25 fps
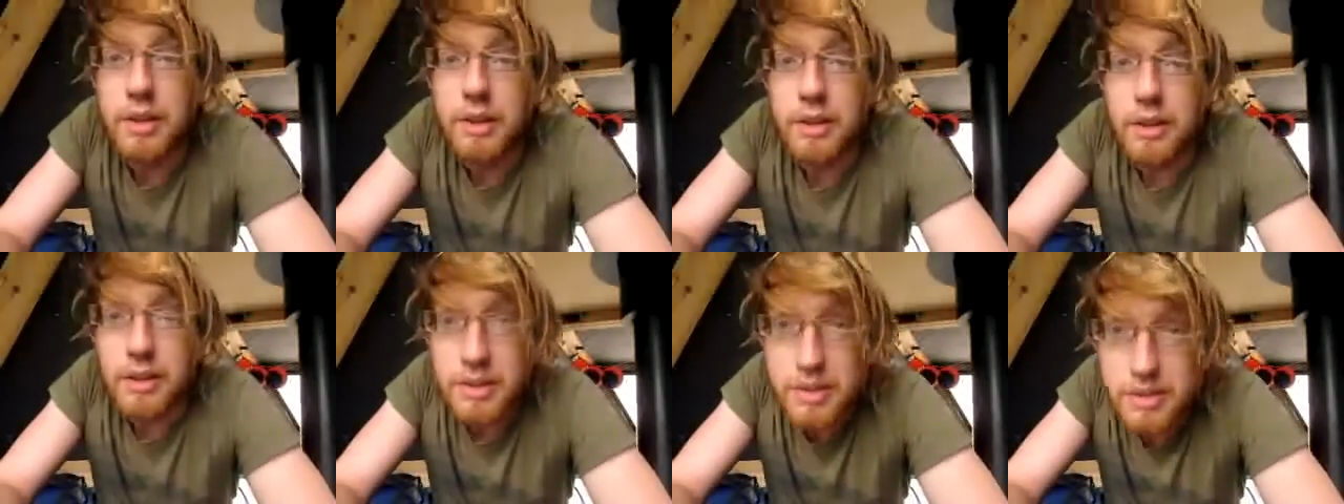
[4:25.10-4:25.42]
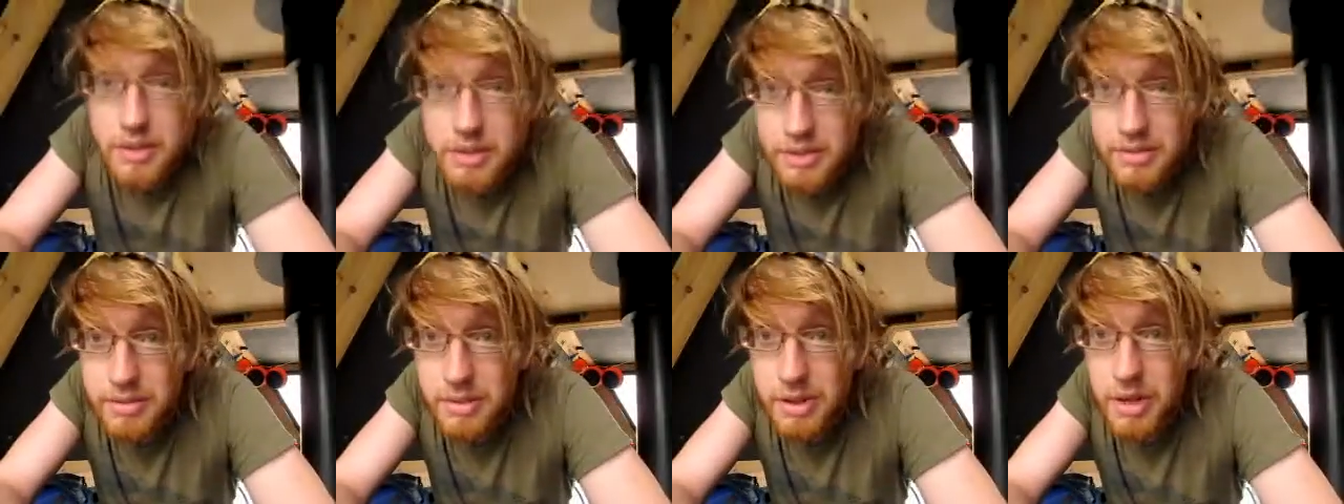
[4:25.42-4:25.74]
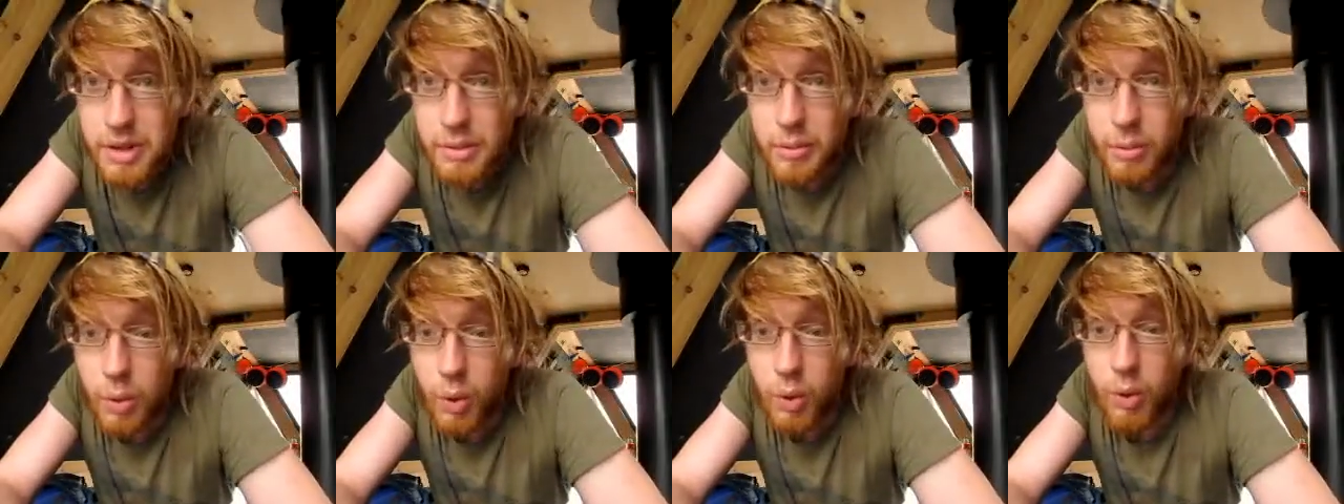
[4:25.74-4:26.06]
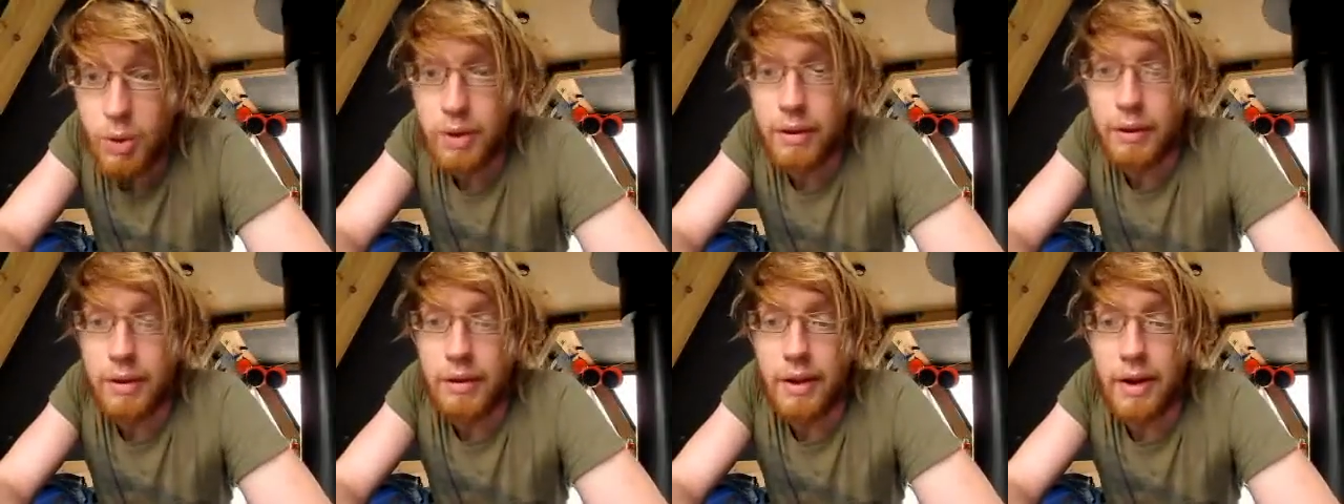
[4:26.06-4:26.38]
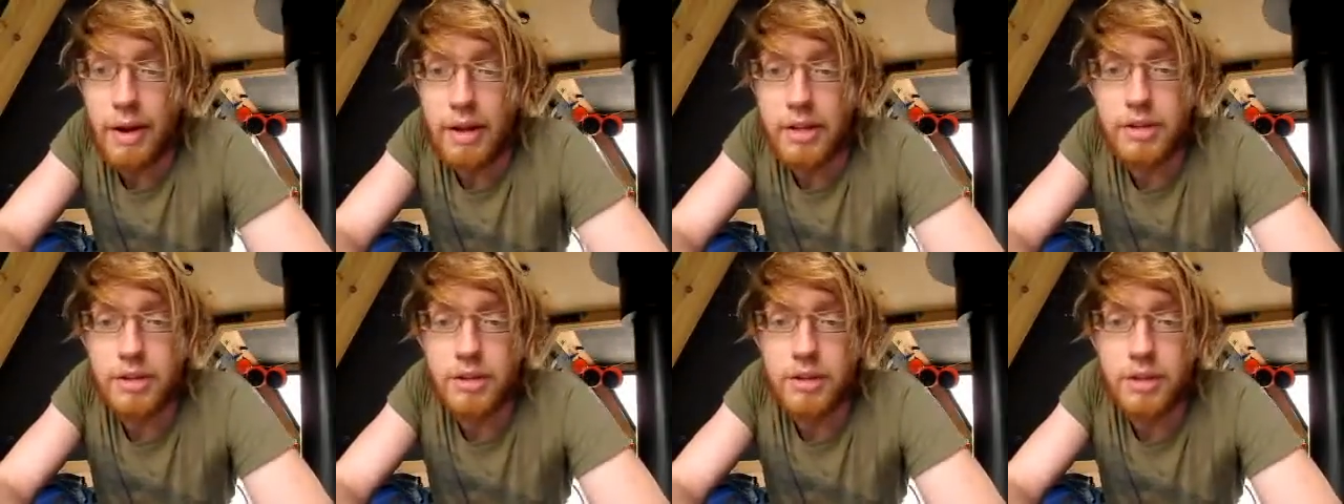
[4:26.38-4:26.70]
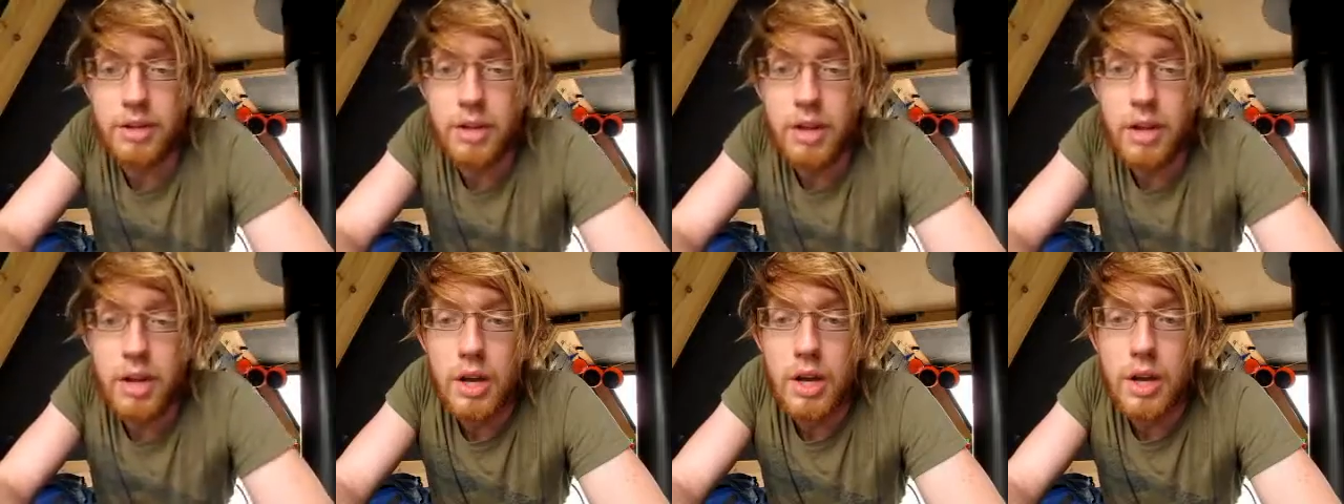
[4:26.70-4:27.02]
This is very important,
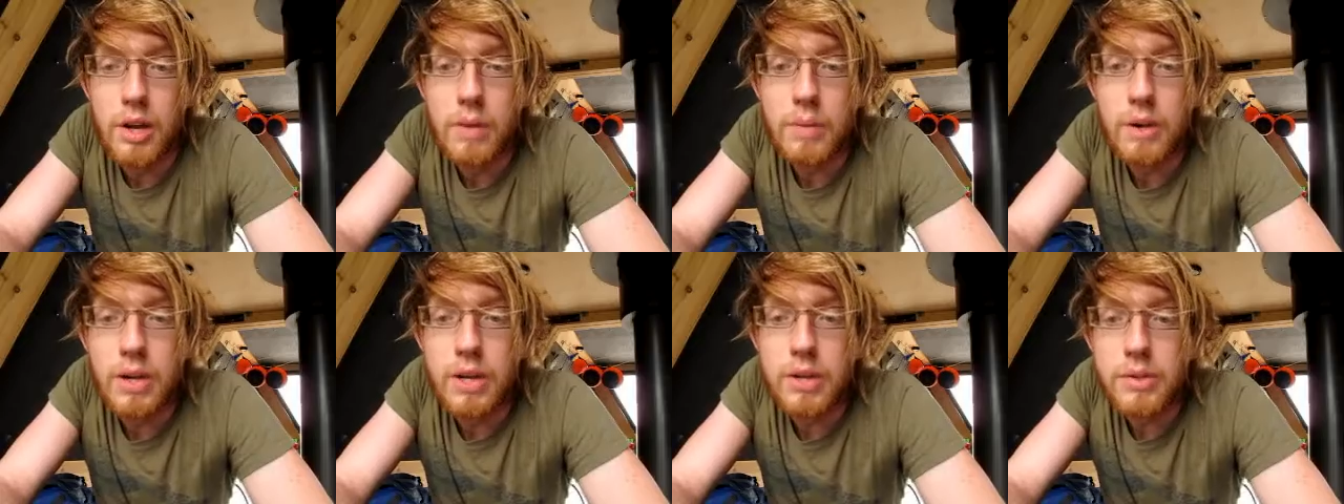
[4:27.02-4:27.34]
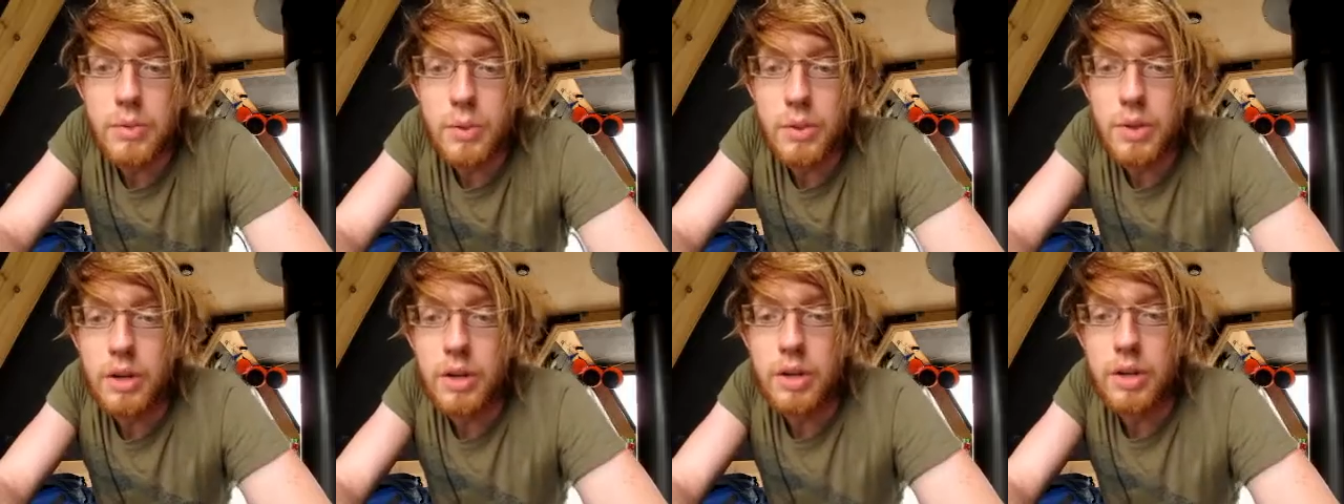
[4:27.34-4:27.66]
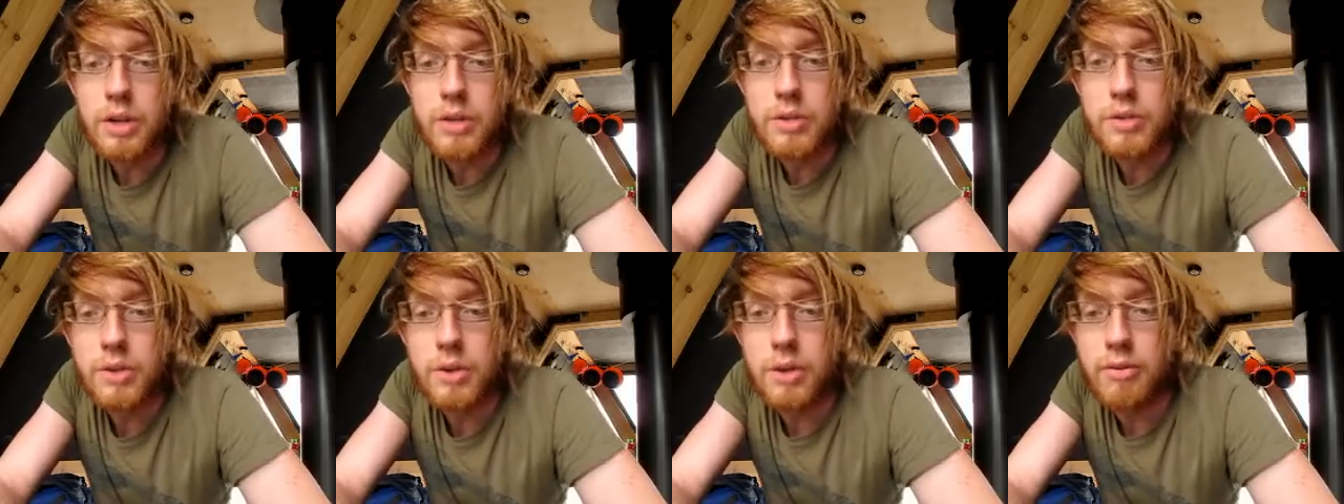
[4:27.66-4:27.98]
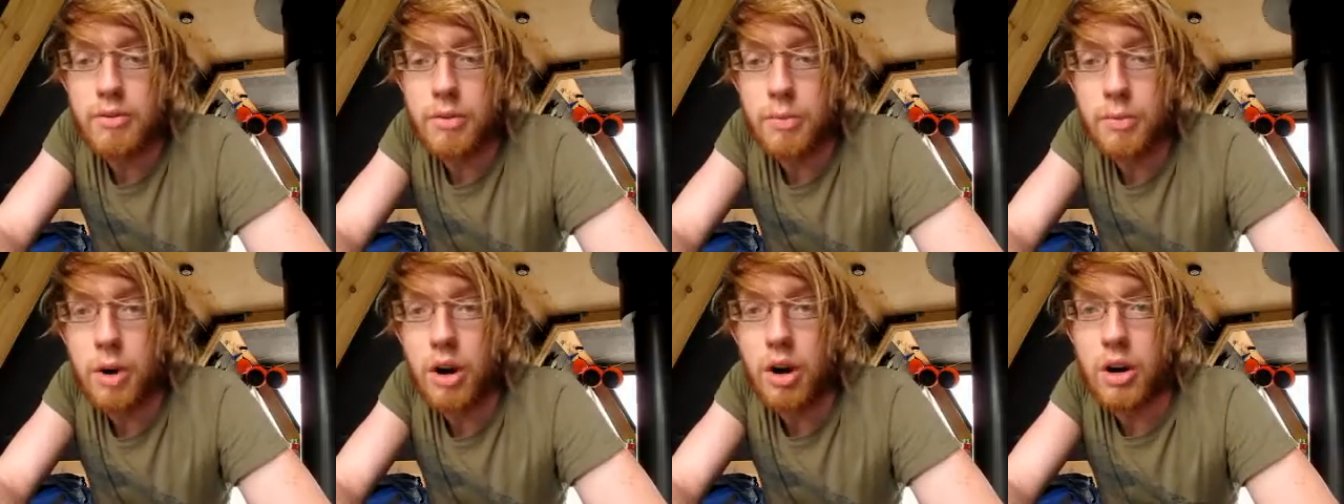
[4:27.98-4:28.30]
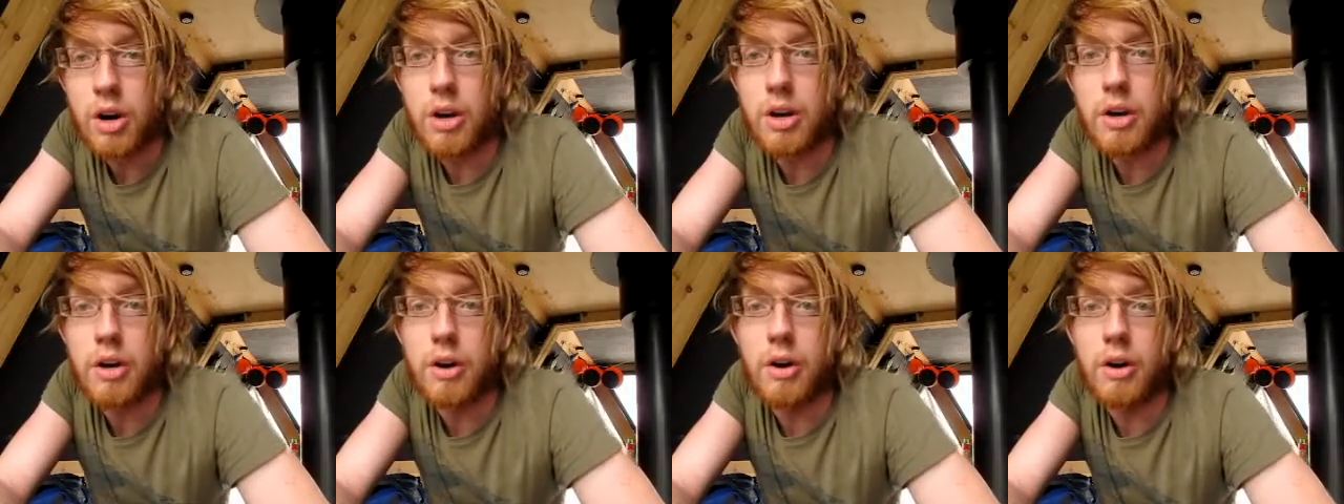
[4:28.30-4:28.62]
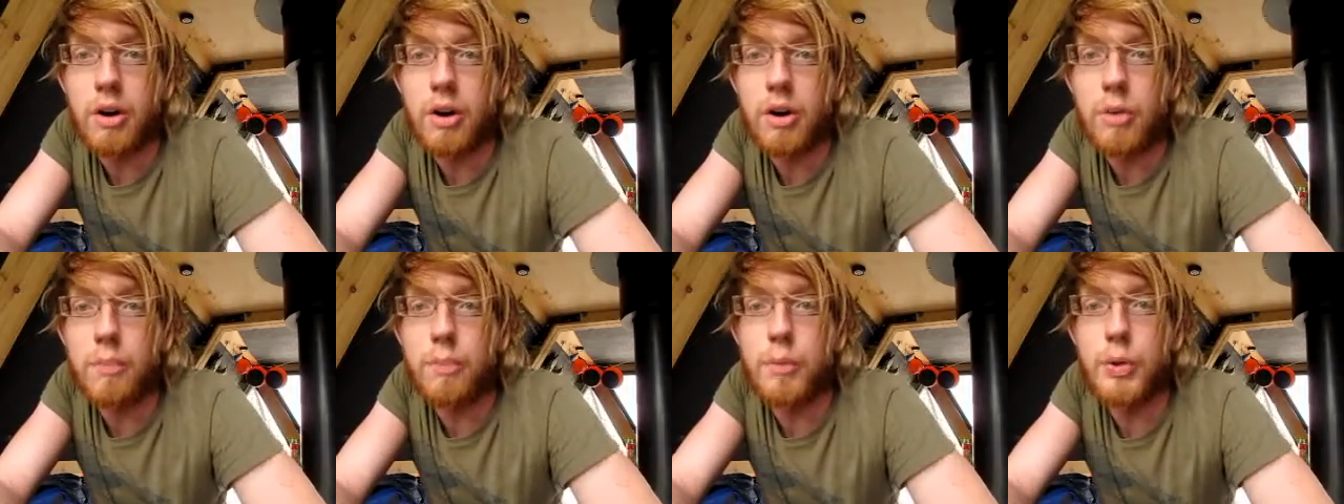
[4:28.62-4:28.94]
actually, because we're in a sort of a park
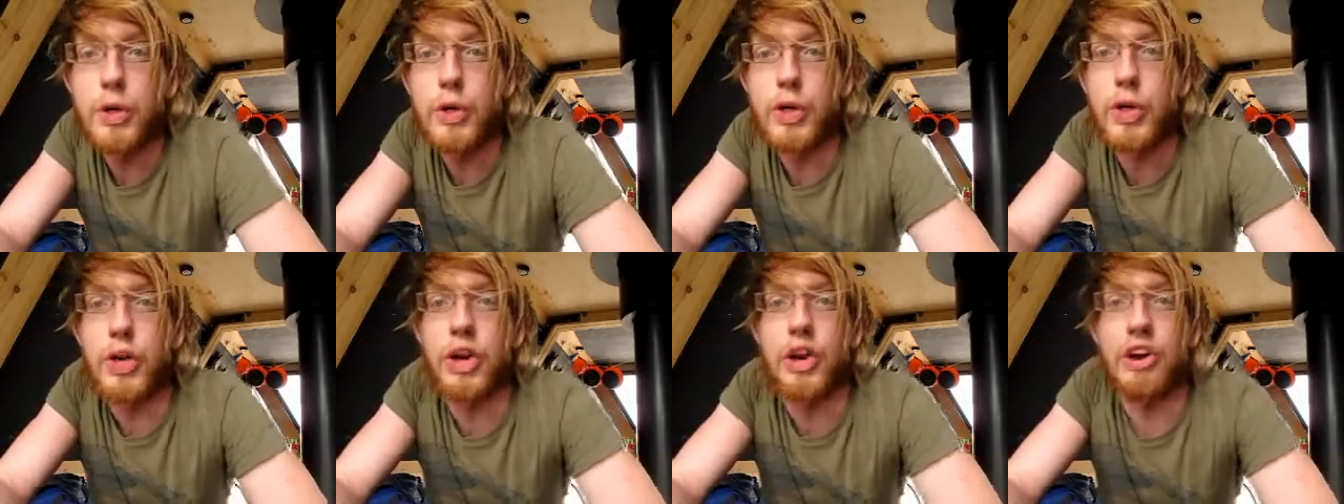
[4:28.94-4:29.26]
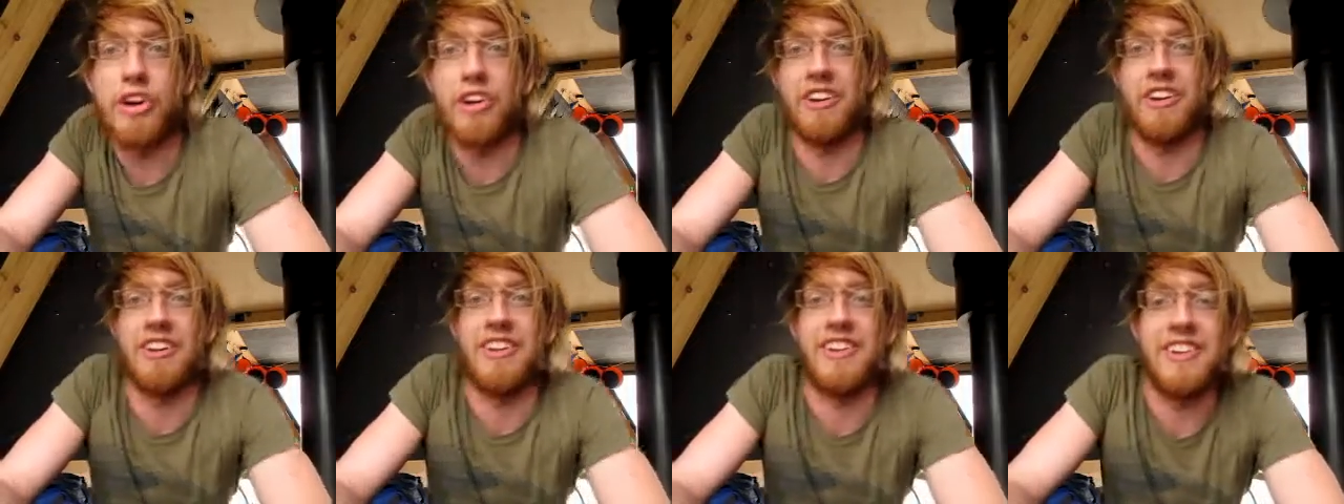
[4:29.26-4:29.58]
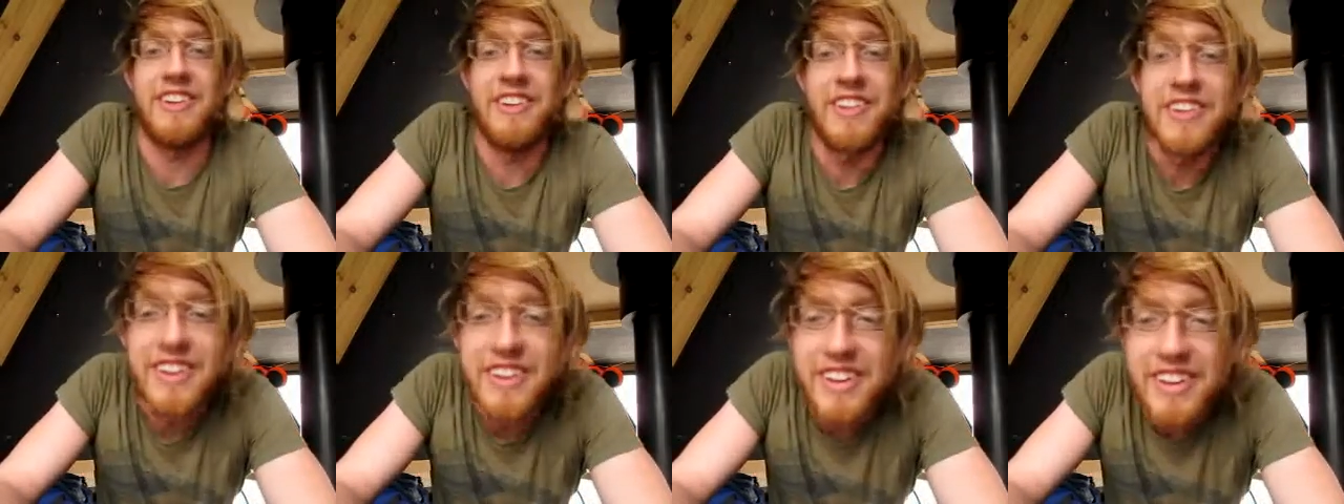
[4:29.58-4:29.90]
called a booga garden.